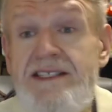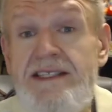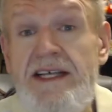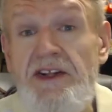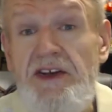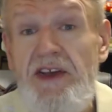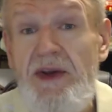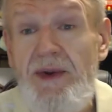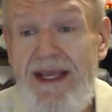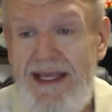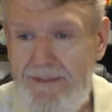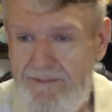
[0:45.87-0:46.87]
a little
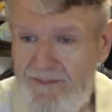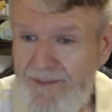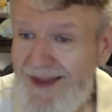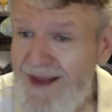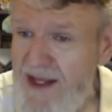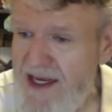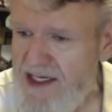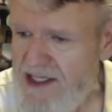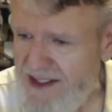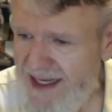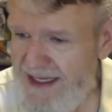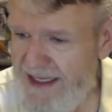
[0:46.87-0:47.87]
cutie.
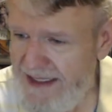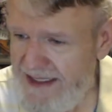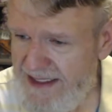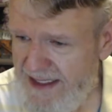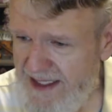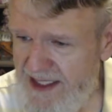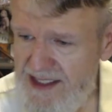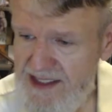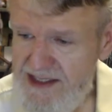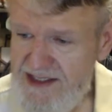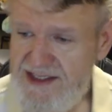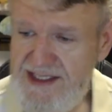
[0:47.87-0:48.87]
Today
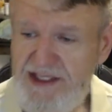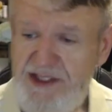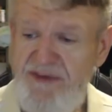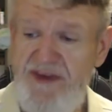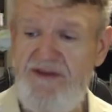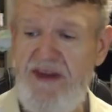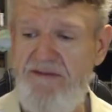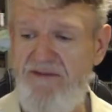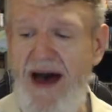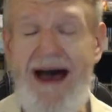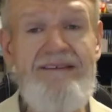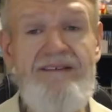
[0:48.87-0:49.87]
is
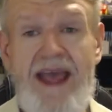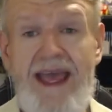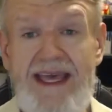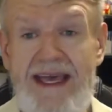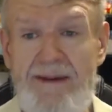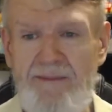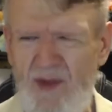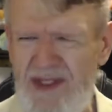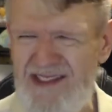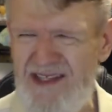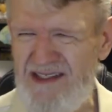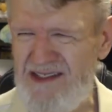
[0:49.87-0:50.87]
6:55 a.m. Well,
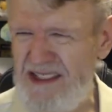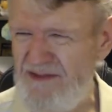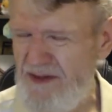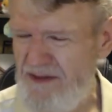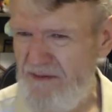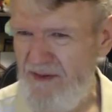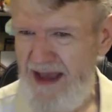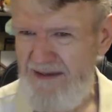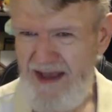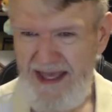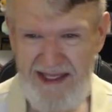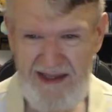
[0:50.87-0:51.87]
it's not
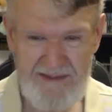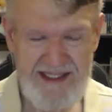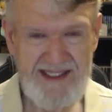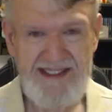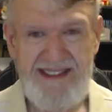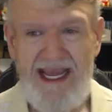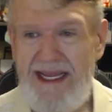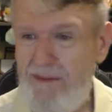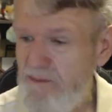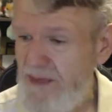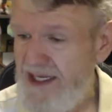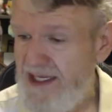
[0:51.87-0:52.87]
6:55 a.m. as a date,
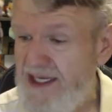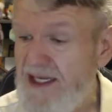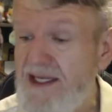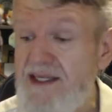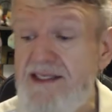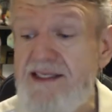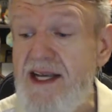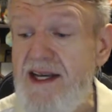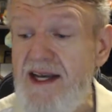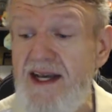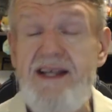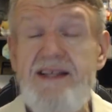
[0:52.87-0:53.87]
but it is
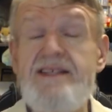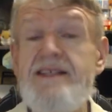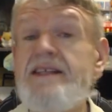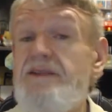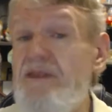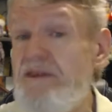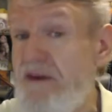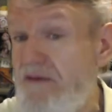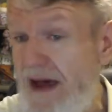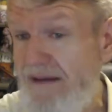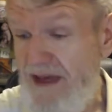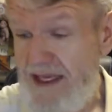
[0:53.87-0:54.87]

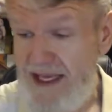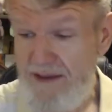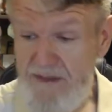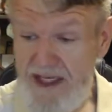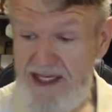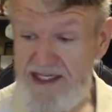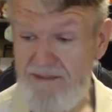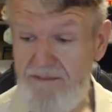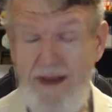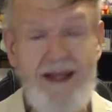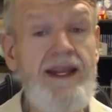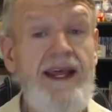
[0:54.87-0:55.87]
6:55 a.m. It is
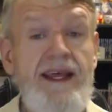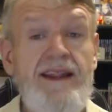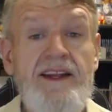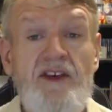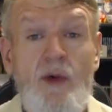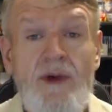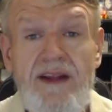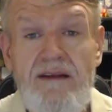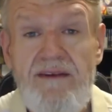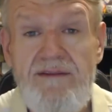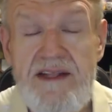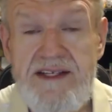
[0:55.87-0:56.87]
Monday, the
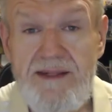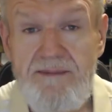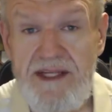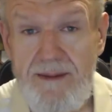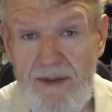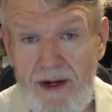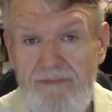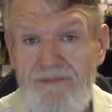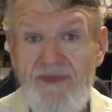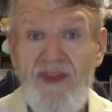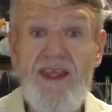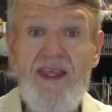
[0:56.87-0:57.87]
25th of September.
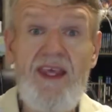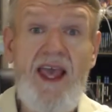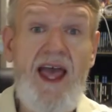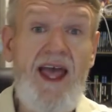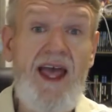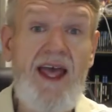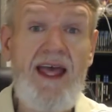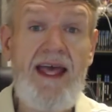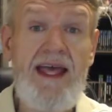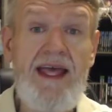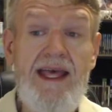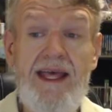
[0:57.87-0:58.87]

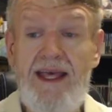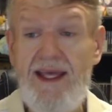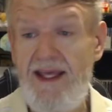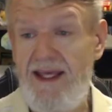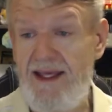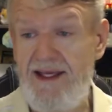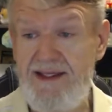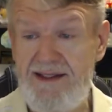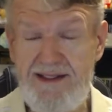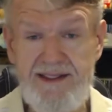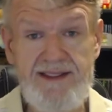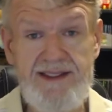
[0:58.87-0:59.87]
Yay!
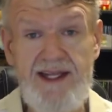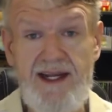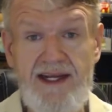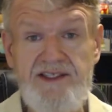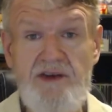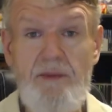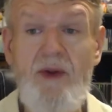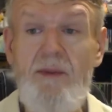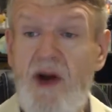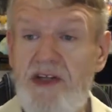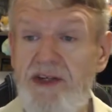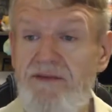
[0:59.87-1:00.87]
It's the inexorable
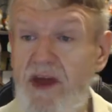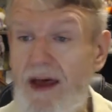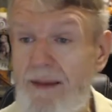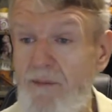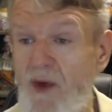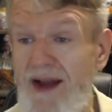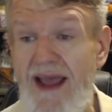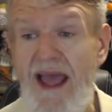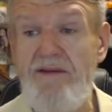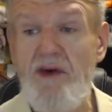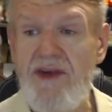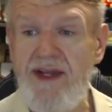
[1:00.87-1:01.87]
march of time. What I
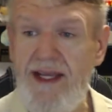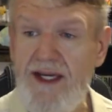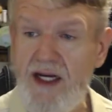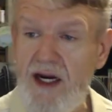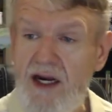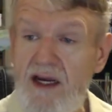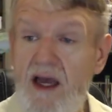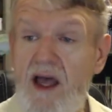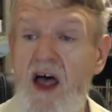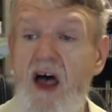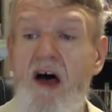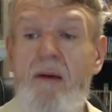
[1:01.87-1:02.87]
have over here,
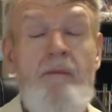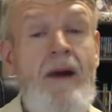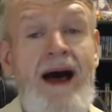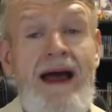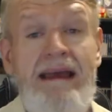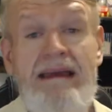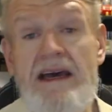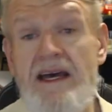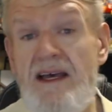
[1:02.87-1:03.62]
my